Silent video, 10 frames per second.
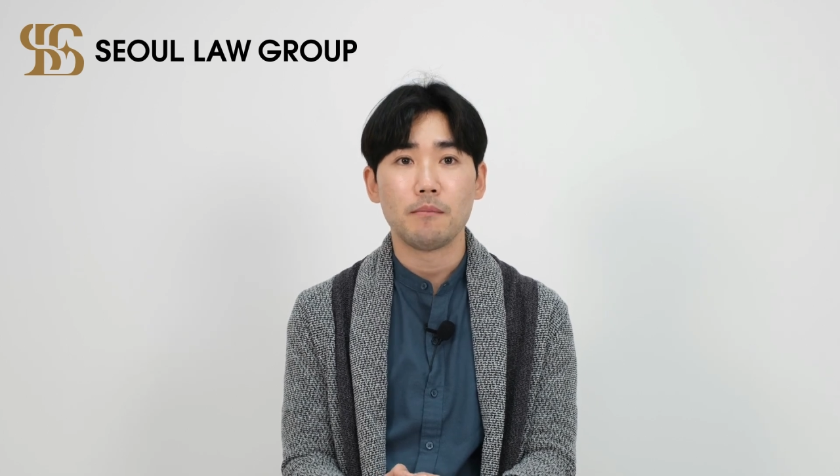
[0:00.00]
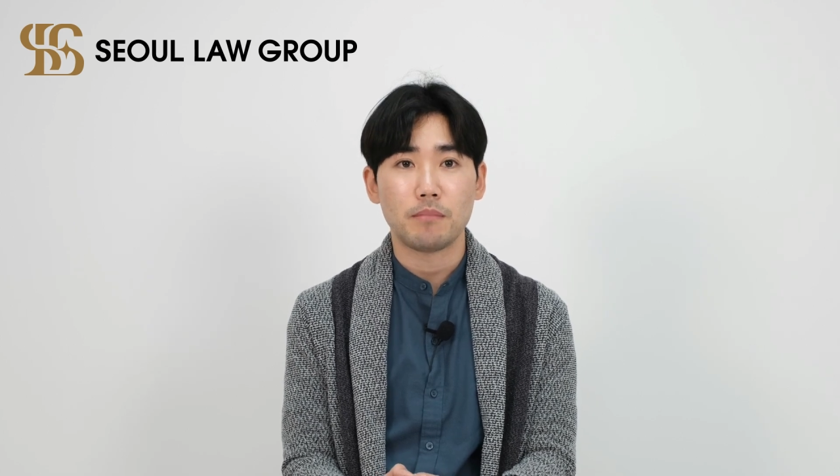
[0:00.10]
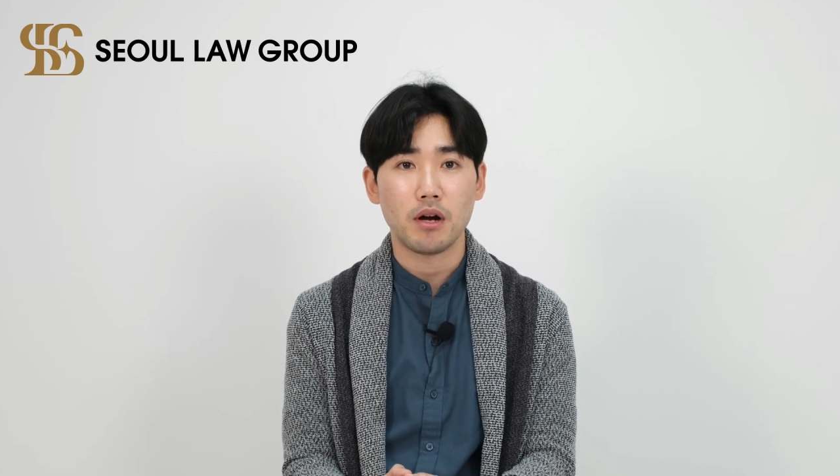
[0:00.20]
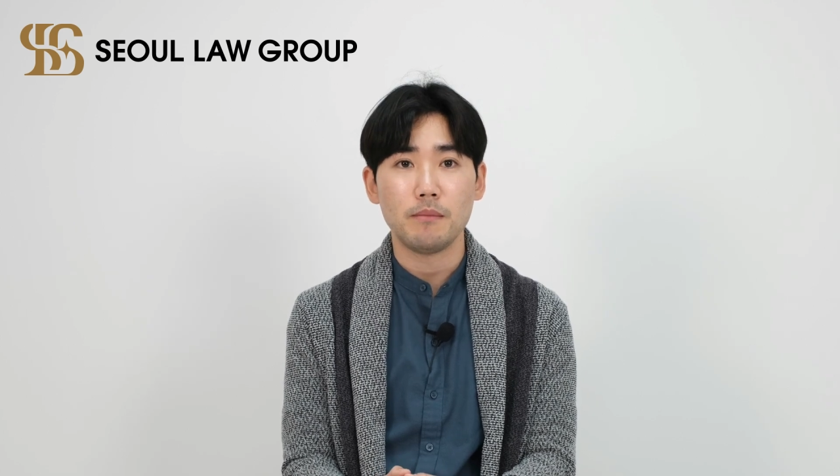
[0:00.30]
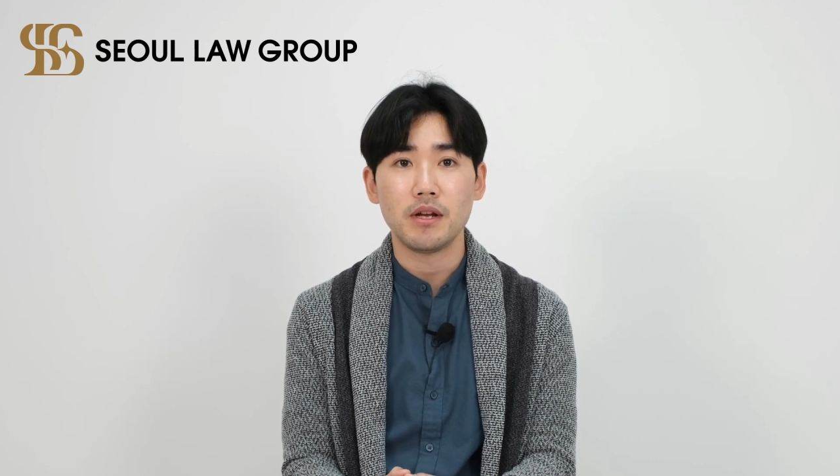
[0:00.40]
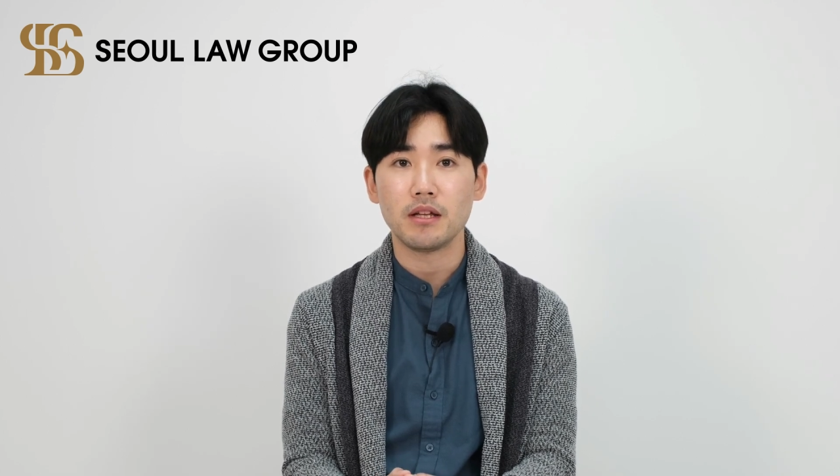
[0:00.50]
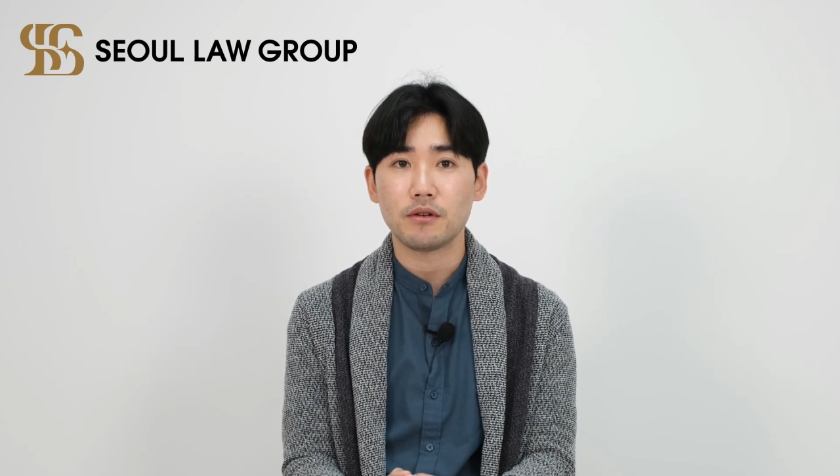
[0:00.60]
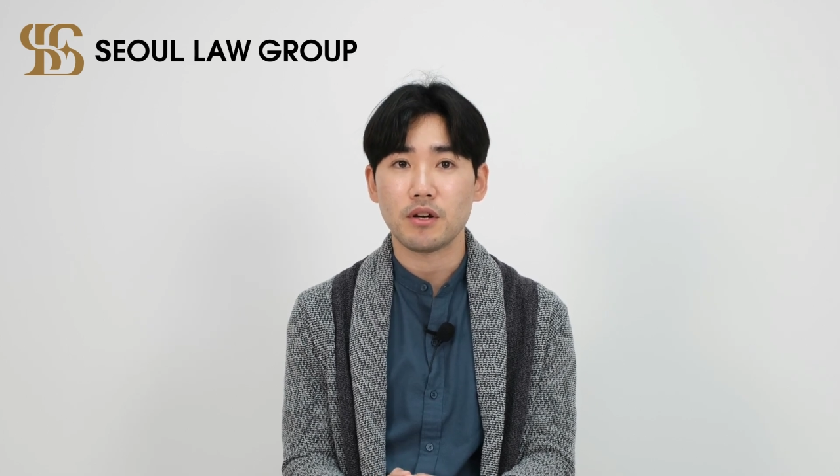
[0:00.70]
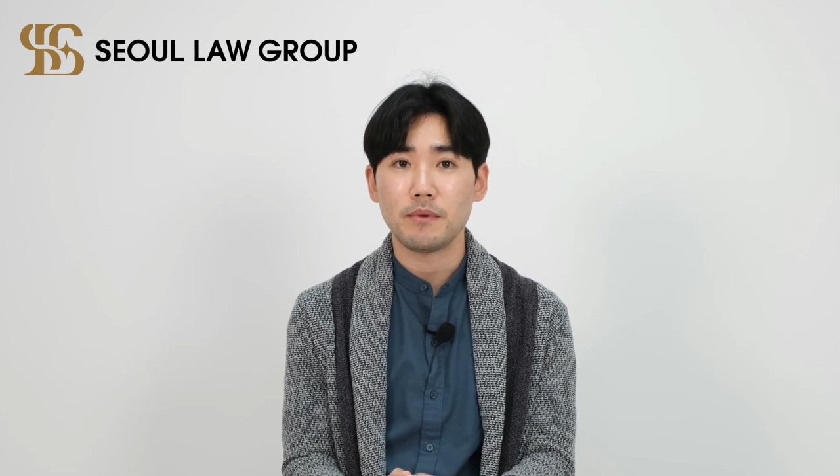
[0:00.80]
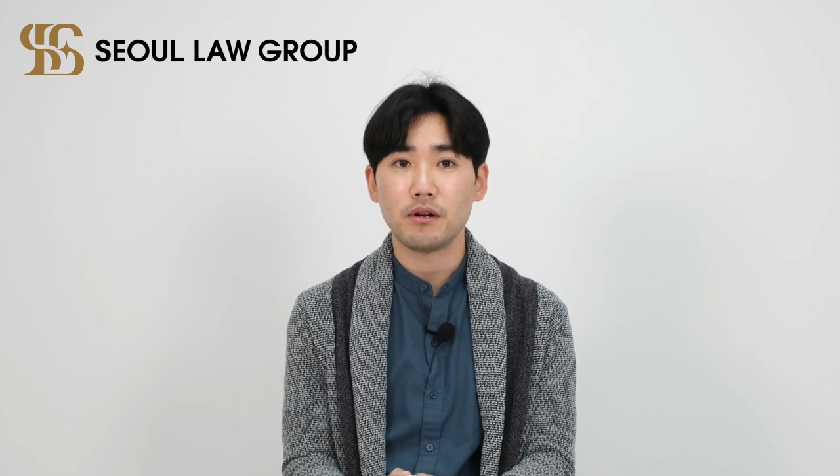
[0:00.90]
permanent
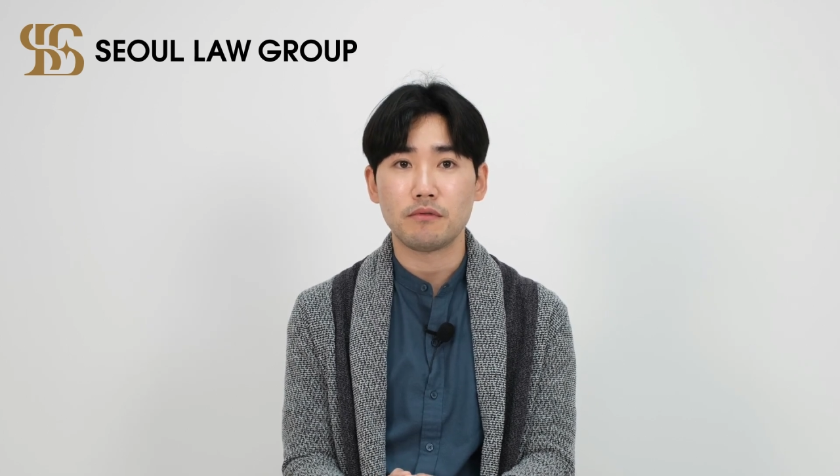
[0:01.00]
criminal